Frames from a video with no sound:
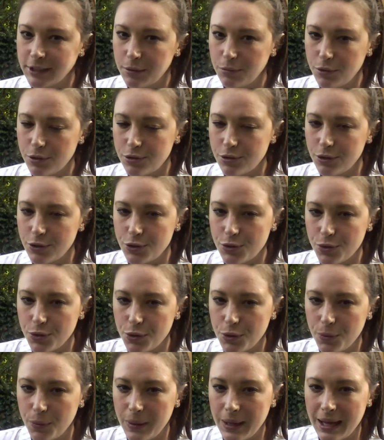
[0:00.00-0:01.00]
I'm not so sure
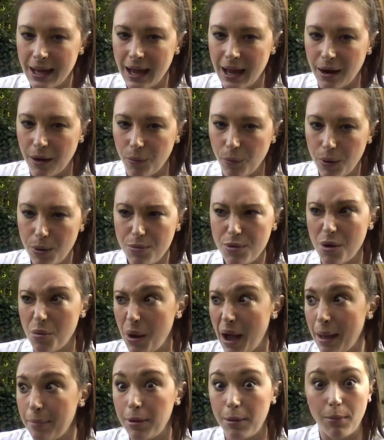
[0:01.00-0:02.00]
that we can. We all know
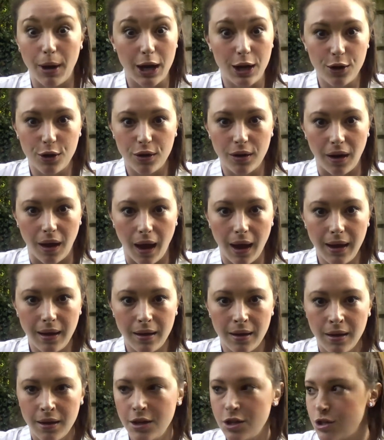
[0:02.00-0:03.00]
what happy might look
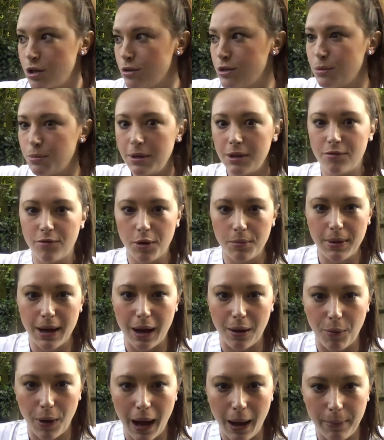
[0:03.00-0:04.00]
like. Show someone in the room
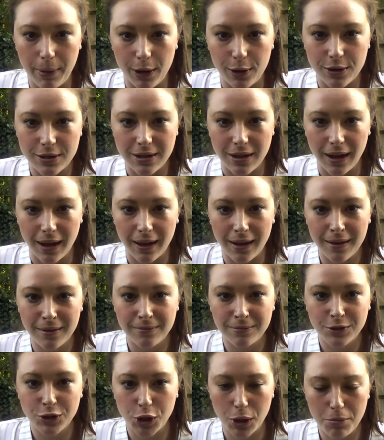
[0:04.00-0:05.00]
now what happy looks like.
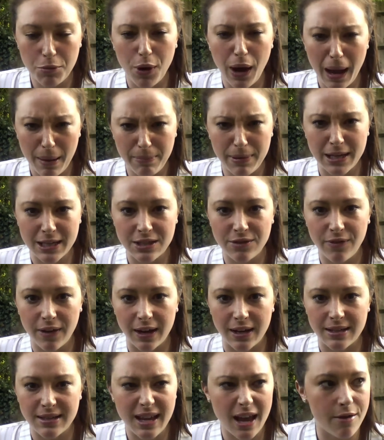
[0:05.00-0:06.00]
Show them your happiest
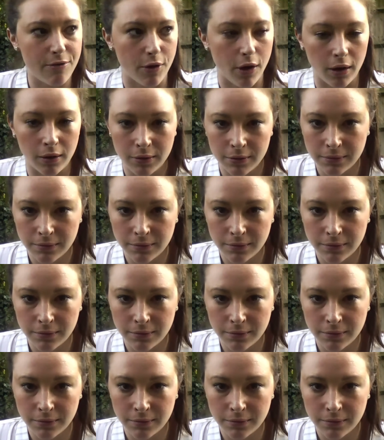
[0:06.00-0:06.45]
face ever.